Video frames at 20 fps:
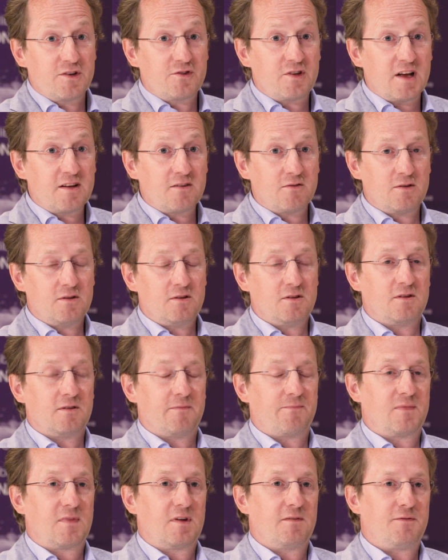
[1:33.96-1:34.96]
in general,
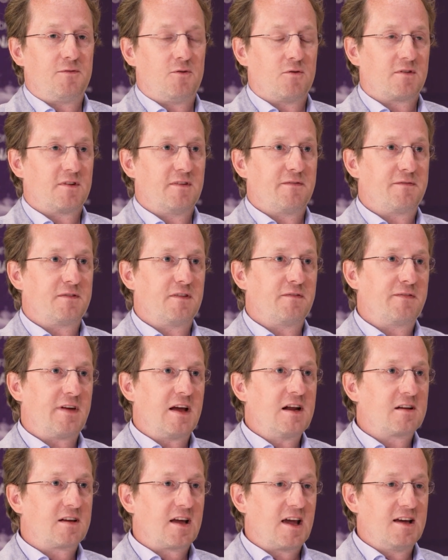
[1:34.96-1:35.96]
for the, the
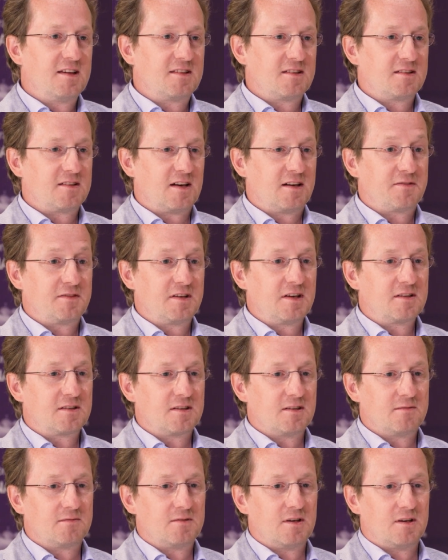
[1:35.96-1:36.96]
failed cases, I think
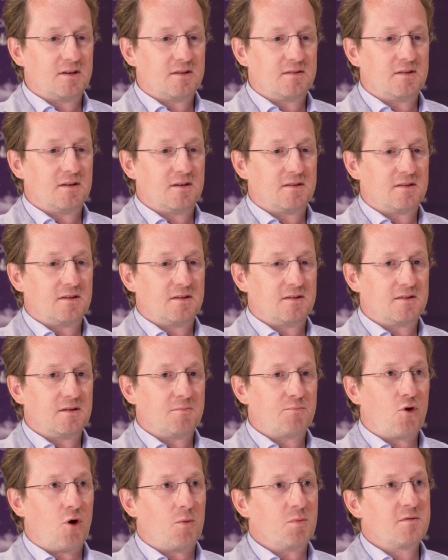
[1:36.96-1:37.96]
the, the, the, the,
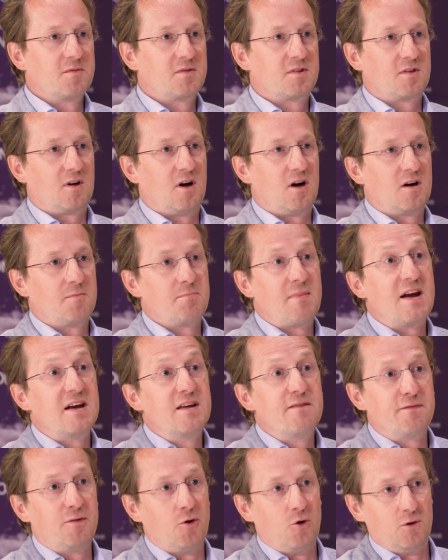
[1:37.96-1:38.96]
problems are
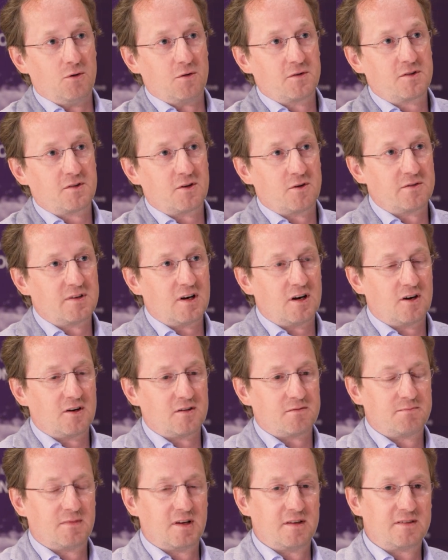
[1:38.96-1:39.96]
manifold. So there are
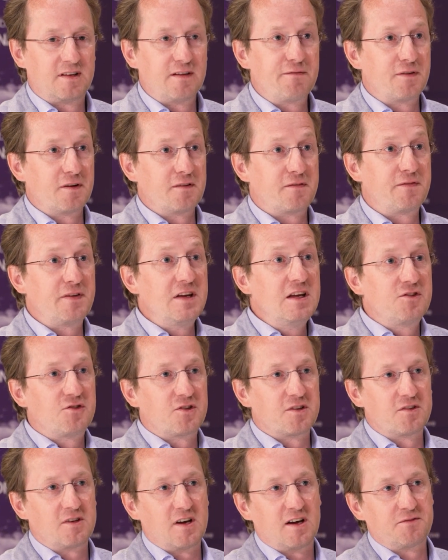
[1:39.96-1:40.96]
different
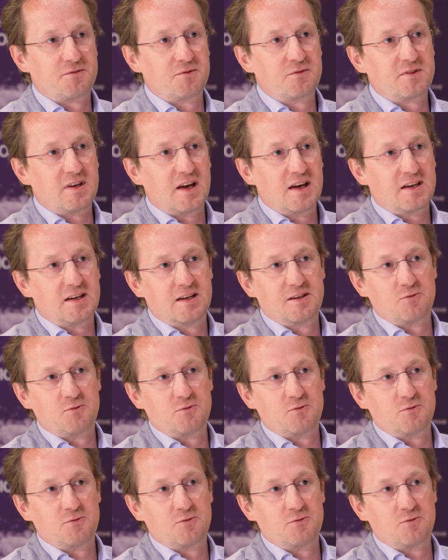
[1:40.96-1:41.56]
features you have to take